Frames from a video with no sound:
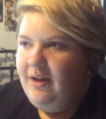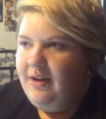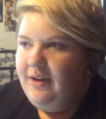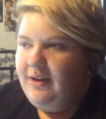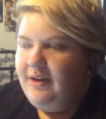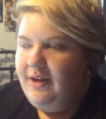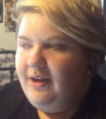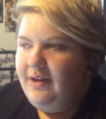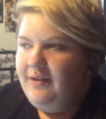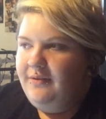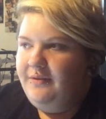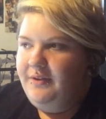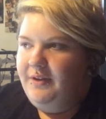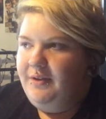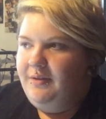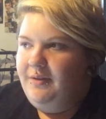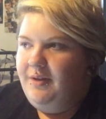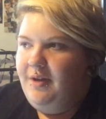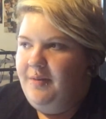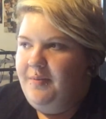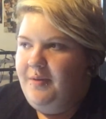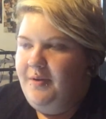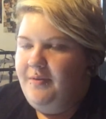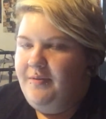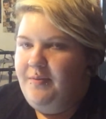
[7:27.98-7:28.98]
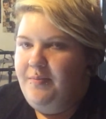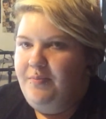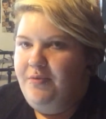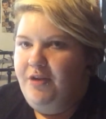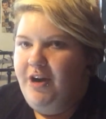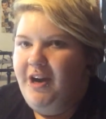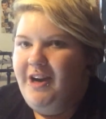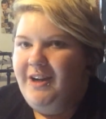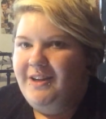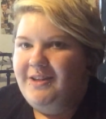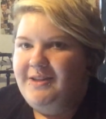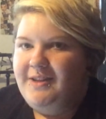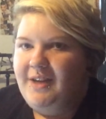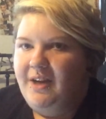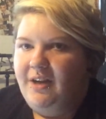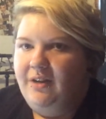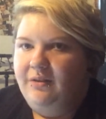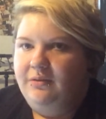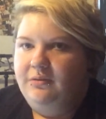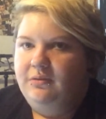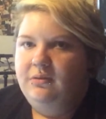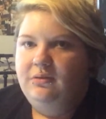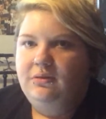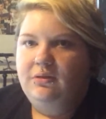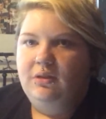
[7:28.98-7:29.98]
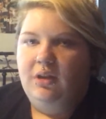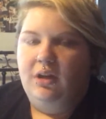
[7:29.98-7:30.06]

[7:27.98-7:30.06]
kind of a bit of a breakdown,